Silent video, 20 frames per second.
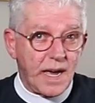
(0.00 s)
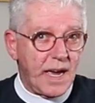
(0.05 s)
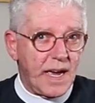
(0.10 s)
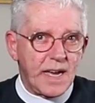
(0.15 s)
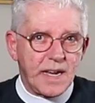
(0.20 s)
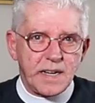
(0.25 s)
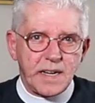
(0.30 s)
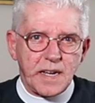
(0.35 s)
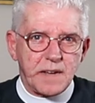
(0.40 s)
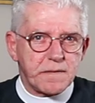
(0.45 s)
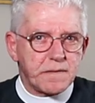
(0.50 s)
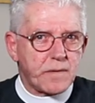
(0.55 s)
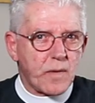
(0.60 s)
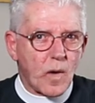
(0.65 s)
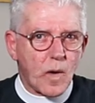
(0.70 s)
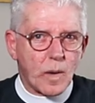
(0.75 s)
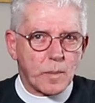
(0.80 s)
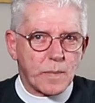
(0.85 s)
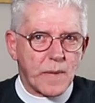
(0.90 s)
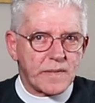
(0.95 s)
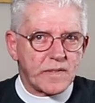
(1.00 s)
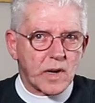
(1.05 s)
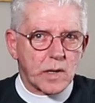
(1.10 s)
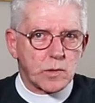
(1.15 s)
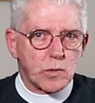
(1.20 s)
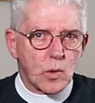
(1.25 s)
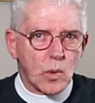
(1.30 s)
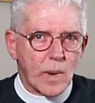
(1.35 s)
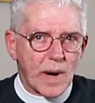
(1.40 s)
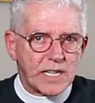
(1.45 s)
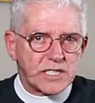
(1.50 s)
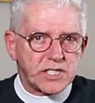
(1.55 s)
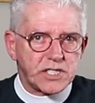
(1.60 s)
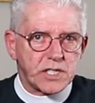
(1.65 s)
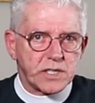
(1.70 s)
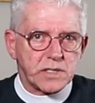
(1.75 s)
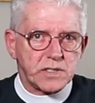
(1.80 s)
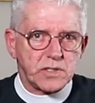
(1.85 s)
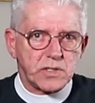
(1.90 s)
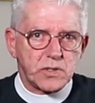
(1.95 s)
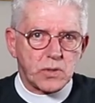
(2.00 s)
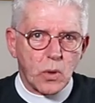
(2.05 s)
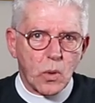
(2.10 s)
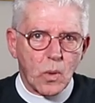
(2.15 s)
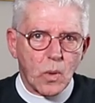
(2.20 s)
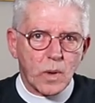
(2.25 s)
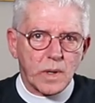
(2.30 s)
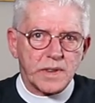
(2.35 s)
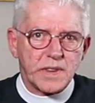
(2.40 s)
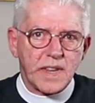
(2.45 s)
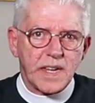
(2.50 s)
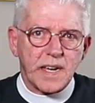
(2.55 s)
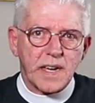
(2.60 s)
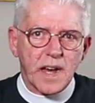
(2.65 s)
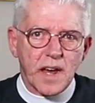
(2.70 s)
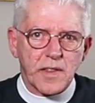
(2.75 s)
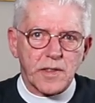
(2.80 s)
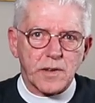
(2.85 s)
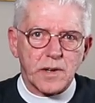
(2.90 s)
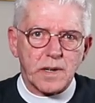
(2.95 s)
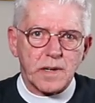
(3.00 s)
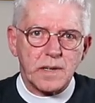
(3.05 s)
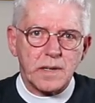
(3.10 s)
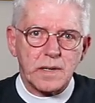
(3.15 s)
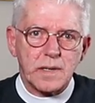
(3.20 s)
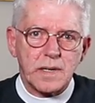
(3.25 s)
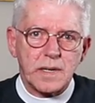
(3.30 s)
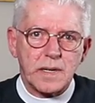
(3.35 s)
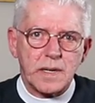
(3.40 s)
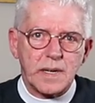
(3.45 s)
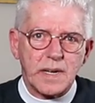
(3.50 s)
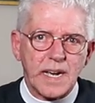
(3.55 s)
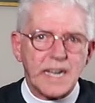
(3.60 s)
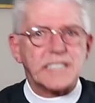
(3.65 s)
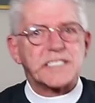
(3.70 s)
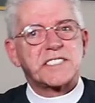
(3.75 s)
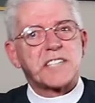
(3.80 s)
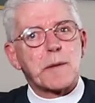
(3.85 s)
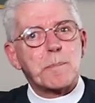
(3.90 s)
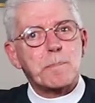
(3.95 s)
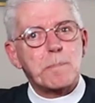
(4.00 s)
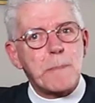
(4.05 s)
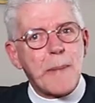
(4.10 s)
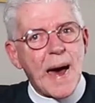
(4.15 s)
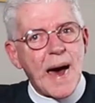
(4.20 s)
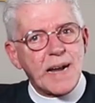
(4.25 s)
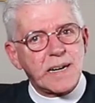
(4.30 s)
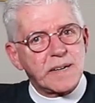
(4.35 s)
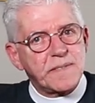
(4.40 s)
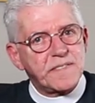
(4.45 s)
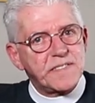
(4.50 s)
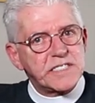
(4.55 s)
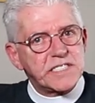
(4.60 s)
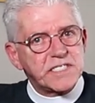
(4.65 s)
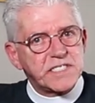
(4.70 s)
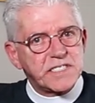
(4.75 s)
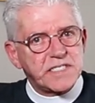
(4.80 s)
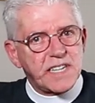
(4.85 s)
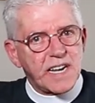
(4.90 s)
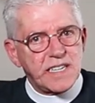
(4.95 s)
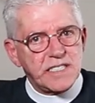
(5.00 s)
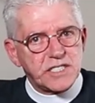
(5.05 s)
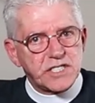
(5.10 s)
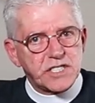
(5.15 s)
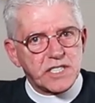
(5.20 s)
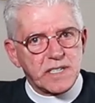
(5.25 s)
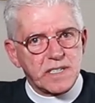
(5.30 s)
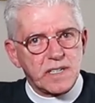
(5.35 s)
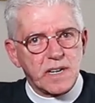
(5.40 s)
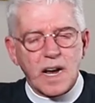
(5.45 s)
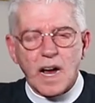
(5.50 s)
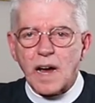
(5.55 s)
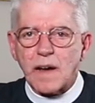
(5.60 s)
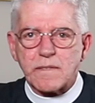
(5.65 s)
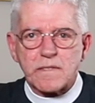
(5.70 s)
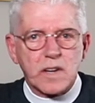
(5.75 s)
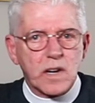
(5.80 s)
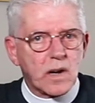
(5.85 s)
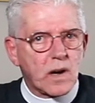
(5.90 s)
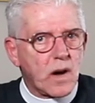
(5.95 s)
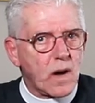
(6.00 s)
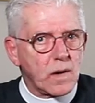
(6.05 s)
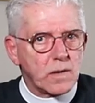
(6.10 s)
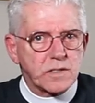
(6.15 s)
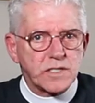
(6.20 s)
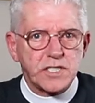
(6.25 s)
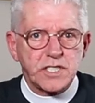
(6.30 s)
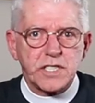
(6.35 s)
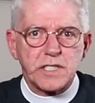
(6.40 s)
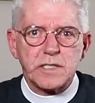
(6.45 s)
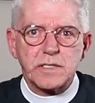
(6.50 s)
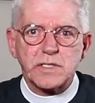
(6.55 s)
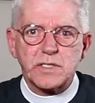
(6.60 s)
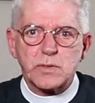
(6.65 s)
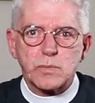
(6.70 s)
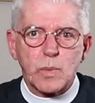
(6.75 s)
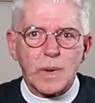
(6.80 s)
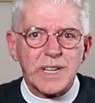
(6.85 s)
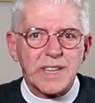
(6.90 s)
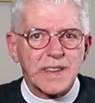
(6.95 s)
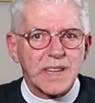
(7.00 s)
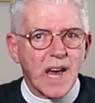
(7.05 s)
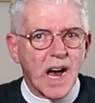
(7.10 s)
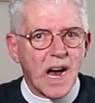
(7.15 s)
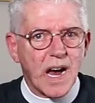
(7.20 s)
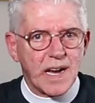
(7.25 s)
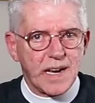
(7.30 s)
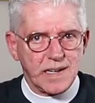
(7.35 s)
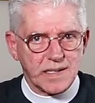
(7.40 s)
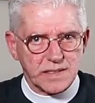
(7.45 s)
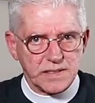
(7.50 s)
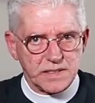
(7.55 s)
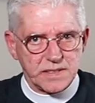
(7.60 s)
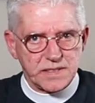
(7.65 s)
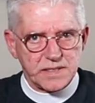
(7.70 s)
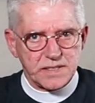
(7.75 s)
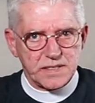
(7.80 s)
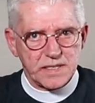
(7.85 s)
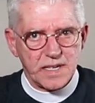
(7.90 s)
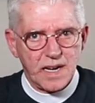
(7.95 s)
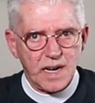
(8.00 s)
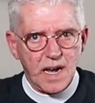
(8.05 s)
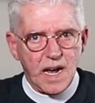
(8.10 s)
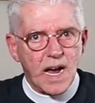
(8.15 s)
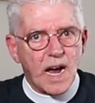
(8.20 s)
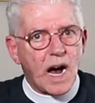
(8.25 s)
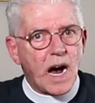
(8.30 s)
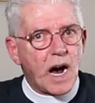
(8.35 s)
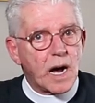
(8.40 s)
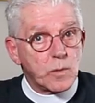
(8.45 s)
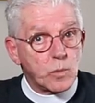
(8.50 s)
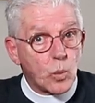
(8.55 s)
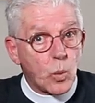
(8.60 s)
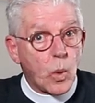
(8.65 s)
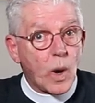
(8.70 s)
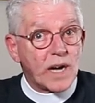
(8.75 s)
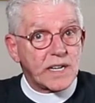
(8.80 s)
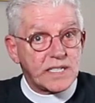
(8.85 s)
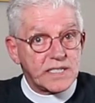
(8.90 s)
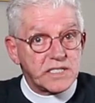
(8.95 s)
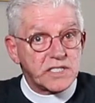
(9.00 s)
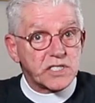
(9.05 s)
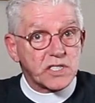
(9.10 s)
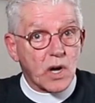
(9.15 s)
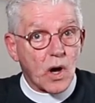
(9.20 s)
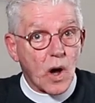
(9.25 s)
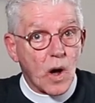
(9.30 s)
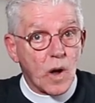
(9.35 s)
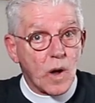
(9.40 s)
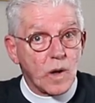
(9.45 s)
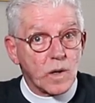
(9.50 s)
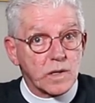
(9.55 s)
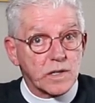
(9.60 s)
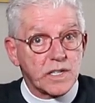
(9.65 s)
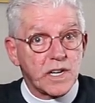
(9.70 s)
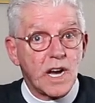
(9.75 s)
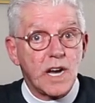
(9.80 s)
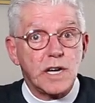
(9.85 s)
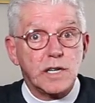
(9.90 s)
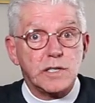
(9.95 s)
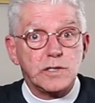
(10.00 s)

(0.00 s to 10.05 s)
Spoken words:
Any form of aggression toward the other is a manifestation of culture's reliance on what is called